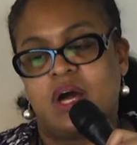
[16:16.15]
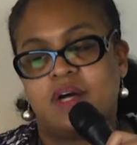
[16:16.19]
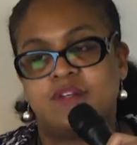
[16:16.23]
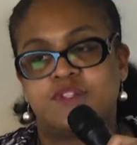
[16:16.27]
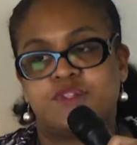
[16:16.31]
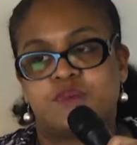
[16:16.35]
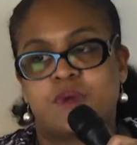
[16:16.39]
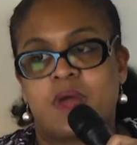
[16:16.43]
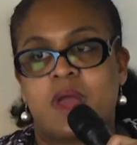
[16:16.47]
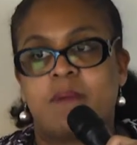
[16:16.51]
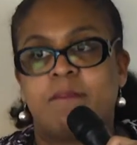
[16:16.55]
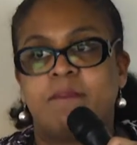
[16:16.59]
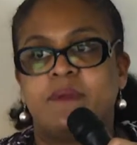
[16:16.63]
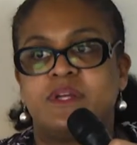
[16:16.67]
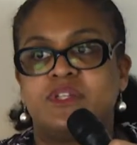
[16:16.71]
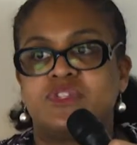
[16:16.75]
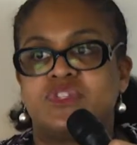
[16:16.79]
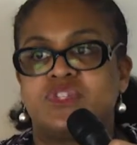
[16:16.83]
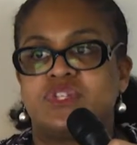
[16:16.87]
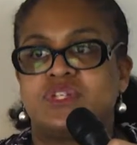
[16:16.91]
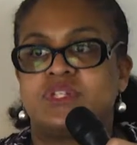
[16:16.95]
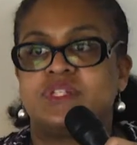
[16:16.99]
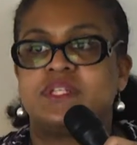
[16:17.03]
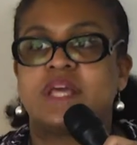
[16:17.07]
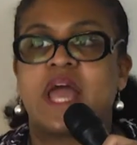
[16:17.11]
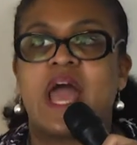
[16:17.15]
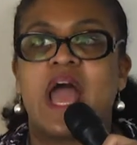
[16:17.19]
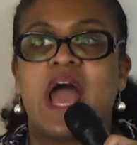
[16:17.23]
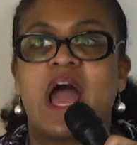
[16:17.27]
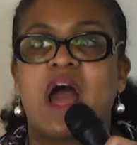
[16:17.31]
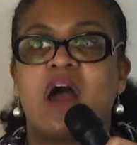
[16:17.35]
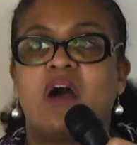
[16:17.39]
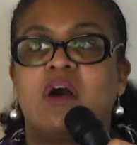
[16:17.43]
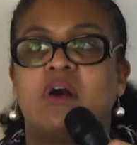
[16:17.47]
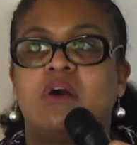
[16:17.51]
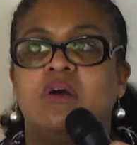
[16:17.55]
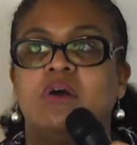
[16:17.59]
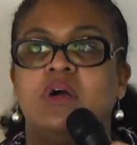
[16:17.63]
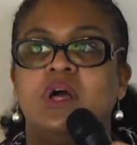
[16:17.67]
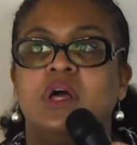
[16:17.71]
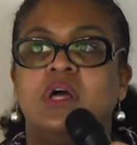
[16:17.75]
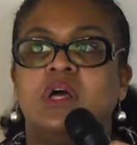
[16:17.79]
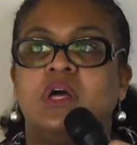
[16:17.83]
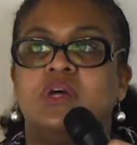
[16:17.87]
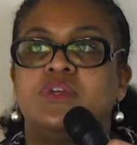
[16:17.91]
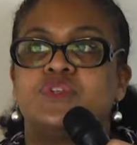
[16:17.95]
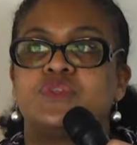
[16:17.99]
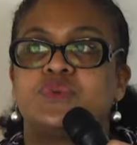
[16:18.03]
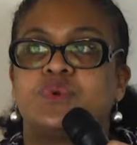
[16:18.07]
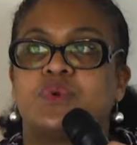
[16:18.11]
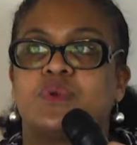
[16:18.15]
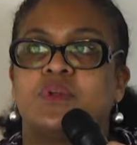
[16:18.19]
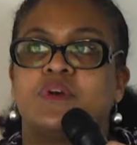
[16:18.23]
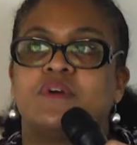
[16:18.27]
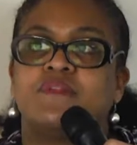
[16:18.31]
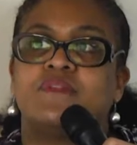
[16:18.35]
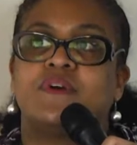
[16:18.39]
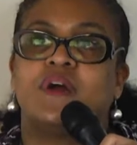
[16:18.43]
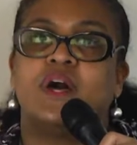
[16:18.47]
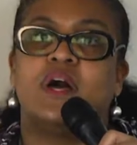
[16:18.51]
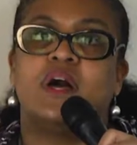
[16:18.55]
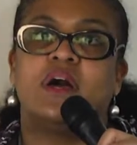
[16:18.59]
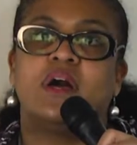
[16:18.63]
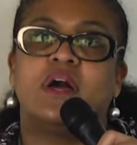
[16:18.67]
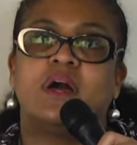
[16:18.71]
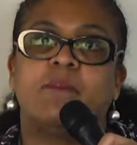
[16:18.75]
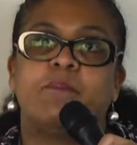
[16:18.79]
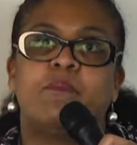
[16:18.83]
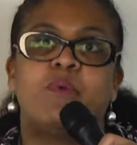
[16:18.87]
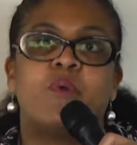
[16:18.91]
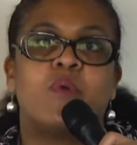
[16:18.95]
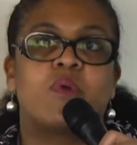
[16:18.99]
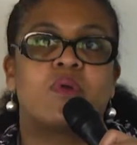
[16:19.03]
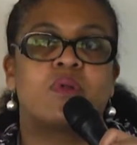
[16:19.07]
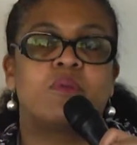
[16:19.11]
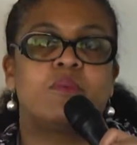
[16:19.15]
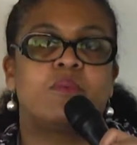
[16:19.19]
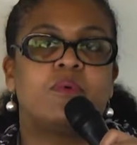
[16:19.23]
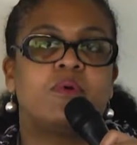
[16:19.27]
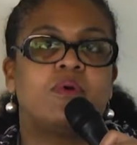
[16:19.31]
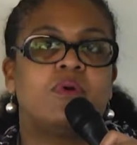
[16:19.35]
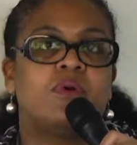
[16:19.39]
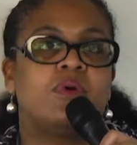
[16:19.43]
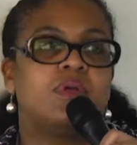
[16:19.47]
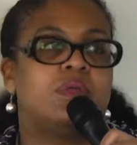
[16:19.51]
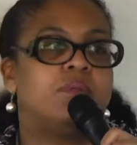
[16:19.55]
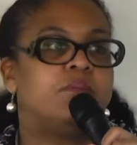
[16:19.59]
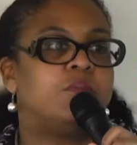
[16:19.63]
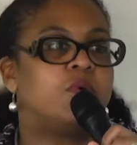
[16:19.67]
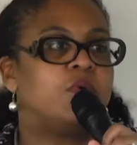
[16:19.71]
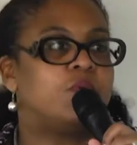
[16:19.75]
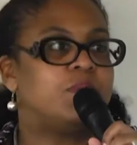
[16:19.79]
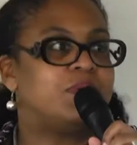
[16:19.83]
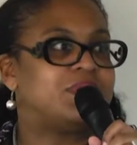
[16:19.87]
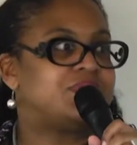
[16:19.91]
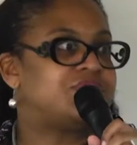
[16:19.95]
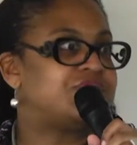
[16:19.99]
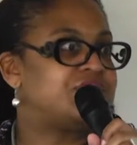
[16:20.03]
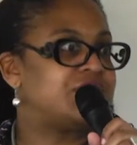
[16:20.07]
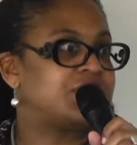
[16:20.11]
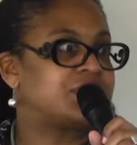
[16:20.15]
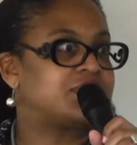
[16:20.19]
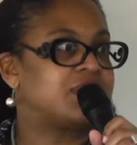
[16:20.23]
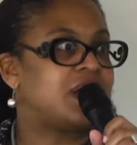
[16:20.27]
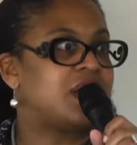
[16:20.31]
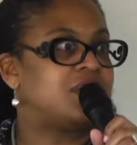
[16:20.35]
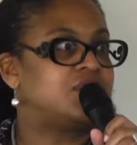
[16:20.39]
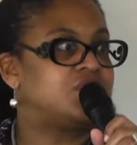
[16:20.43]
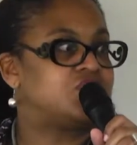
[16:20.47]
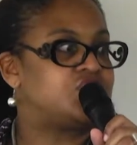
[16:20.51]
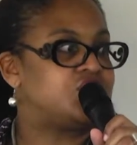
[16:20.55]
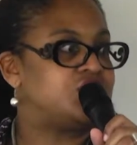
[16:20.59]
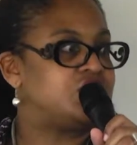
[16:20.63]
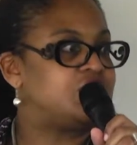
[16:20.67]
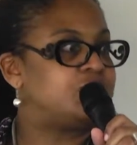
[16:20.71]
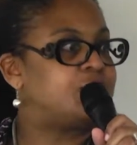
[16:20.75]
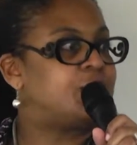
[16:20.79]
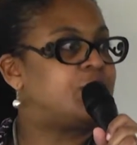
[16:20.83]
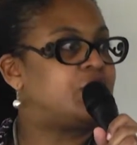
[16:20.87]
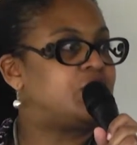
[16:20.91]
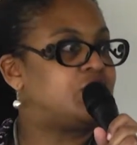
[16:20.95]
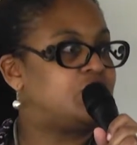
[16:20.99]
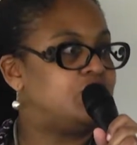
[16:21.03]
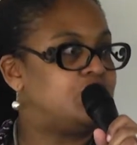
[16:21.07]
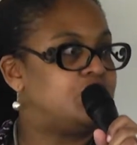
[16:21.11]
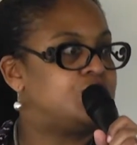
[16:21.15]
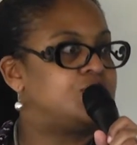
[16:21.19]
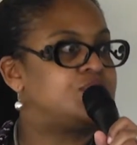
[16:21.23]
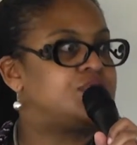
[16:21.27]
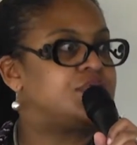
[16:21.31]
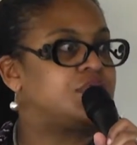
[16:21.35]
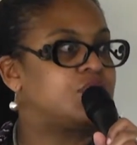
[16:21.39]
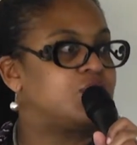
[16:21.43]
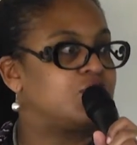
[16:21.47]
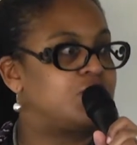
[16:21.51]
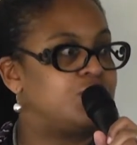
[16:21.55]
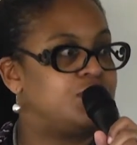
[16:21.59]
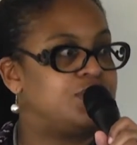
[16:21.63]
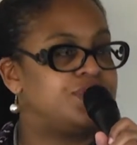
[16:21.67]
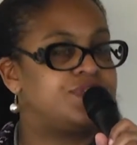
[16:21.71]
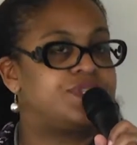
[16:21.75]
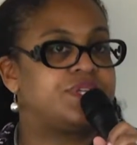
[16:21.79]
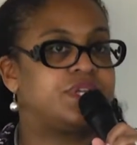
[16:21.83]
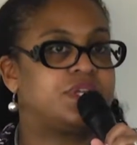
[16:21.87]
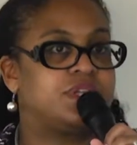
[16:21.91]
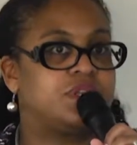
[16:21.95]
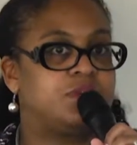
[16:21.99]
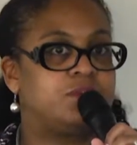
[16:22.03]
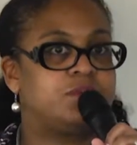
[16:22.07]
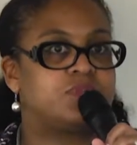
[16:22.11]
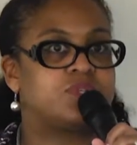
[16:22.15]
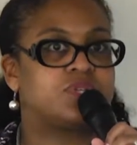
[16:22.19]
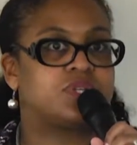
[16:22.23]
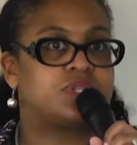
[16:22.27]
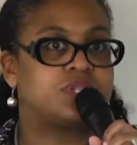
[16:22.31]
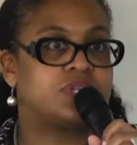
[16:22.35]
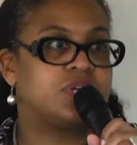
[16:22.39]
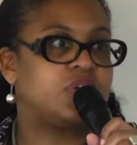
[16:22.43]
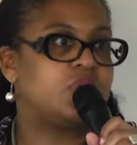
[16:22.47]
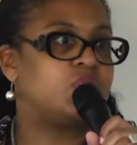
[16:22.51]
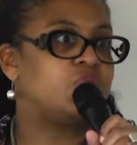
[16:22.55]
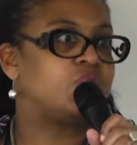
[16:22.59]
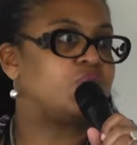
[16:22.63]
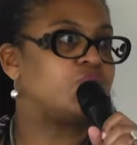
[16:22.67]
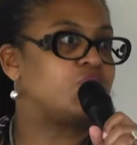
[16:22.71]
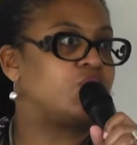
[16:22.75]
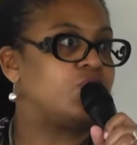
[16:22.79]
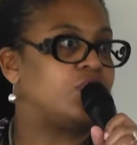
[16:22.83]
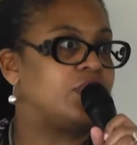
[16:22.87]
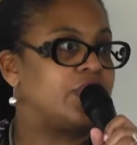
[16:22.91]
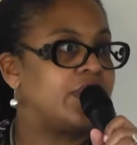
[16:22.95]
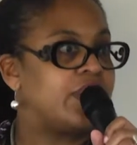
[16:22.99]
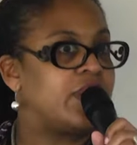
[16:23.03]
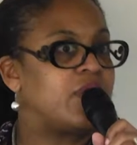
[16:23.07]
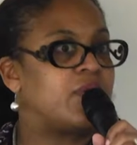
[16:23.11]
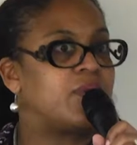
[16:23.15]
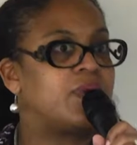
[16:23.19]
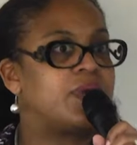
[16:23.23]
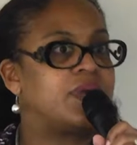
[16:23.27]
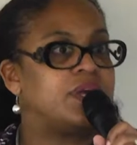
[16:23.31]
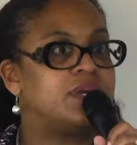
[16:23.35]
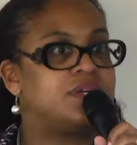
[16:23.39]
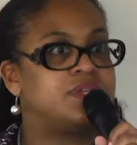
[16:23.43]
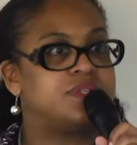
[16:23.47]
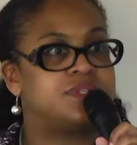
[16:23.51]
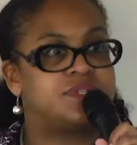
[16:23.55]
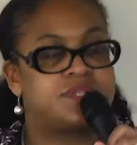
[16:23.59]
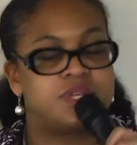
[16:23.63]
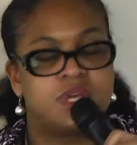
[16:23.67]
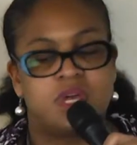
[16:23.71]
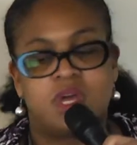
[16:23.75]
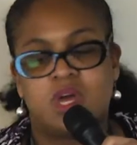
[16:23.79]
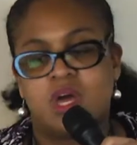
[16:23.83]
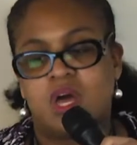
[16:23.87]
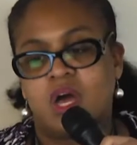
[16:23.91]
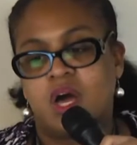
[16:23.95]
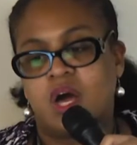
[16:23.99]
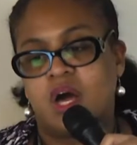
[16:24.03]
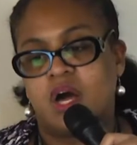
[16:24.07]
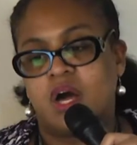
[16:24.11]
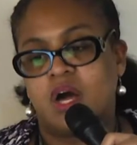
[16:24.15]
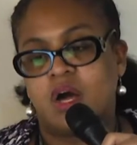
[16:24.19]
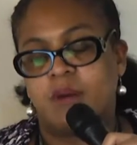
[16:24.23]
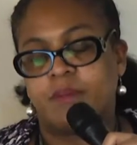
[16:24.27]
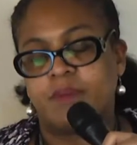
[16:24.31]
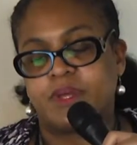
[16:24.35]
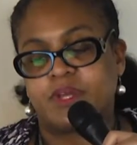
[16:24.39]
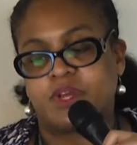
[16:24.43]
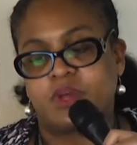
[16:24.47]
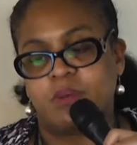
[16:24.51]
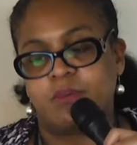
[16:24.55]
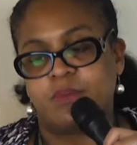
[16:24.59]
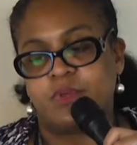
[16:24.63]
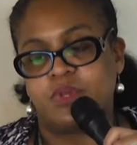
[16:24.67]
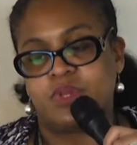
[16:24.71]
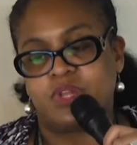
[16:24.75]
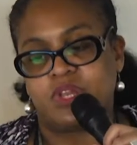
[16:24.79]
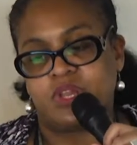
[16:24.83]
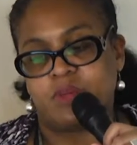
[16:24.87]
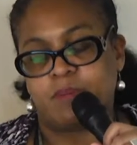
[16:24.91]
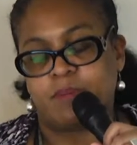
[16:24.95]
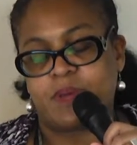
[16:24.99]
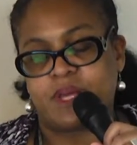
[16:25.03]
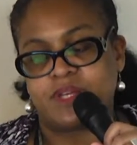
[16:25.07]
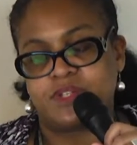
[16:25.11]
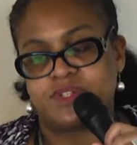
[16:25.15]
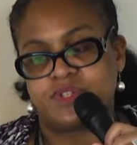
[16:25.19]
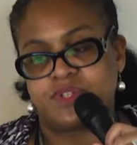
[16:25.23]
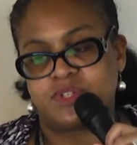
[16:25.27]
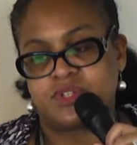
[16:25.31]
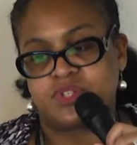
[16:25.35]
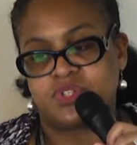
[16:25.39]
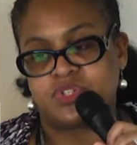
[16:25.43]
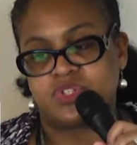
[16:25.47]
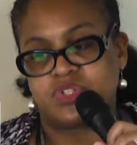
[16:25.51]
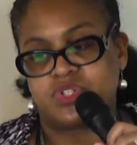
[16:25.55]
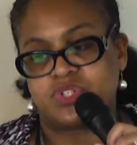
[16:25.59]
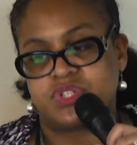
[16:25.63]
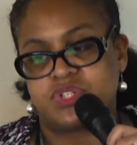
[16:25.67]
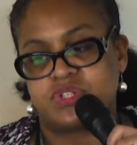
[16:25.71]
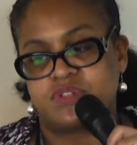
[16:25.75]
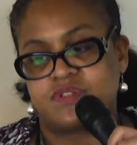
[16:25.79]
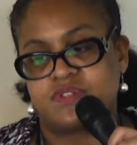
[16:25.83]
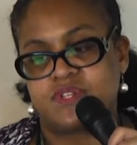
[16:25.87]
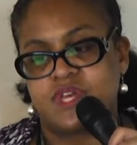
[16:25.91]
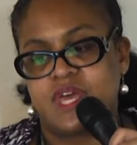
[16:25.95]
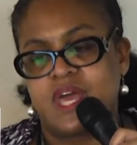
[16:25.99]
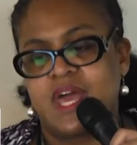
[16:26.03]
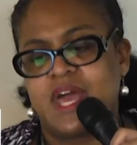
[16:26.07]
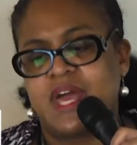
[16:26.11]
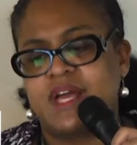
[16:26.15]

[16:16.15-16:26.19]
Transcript: So I mentioned how sort of portable and mobile technology is being used increasingly, particularly in rural areas and community-based initiatives,